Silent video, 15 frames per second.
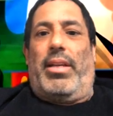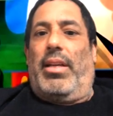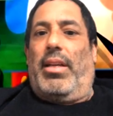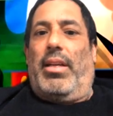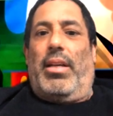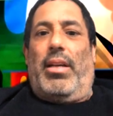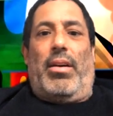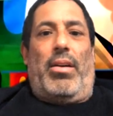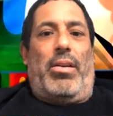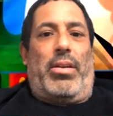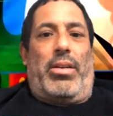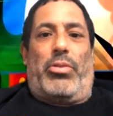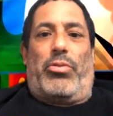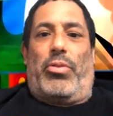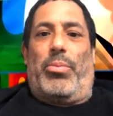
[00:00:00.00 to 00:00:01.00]
like
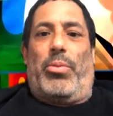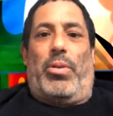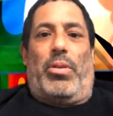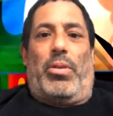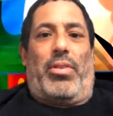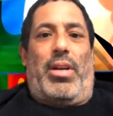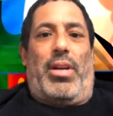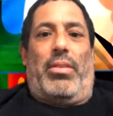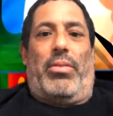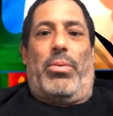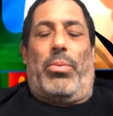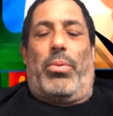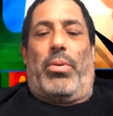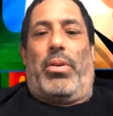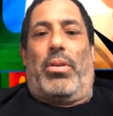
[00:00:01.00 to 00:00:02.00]
artists from all
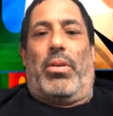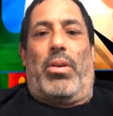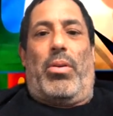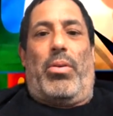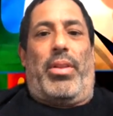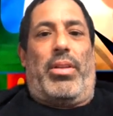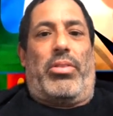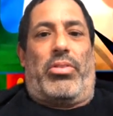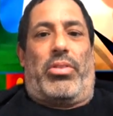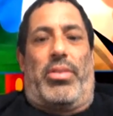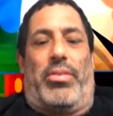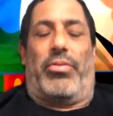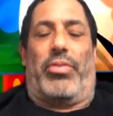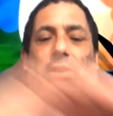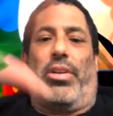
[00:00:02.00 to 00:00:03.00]
around the world go. They just
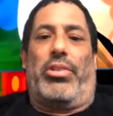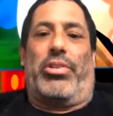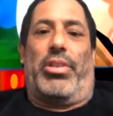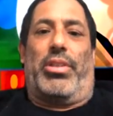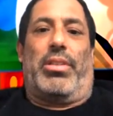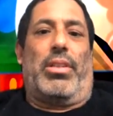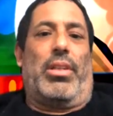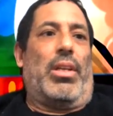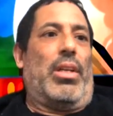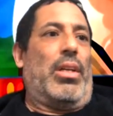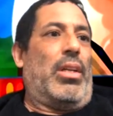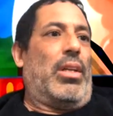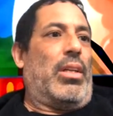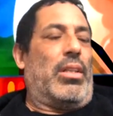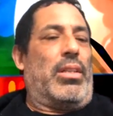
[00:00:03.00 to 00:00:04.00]
converge on
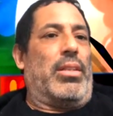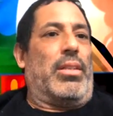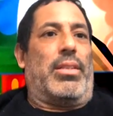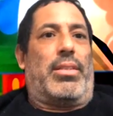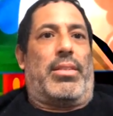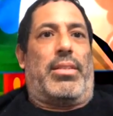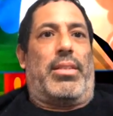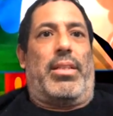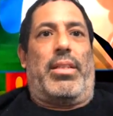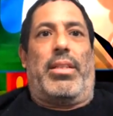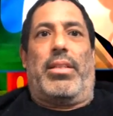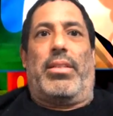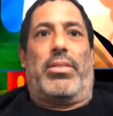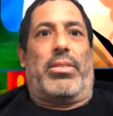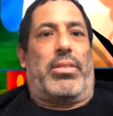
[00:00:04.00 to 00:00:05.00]
the
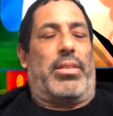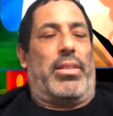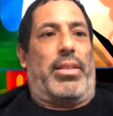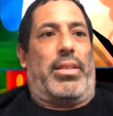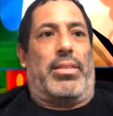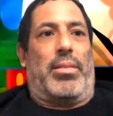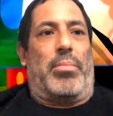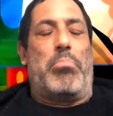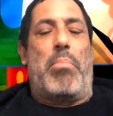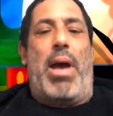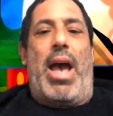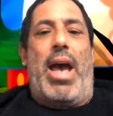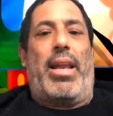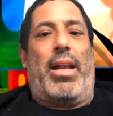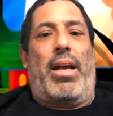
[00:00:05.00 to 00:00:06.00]
city and just like it's a
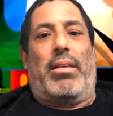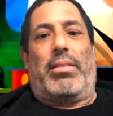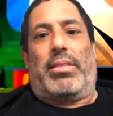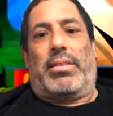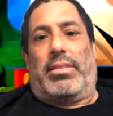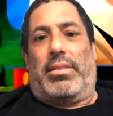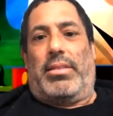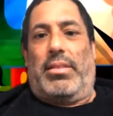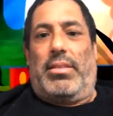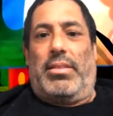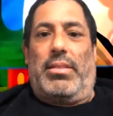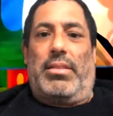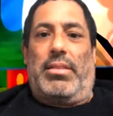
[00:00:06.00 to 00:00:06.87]
madhouse.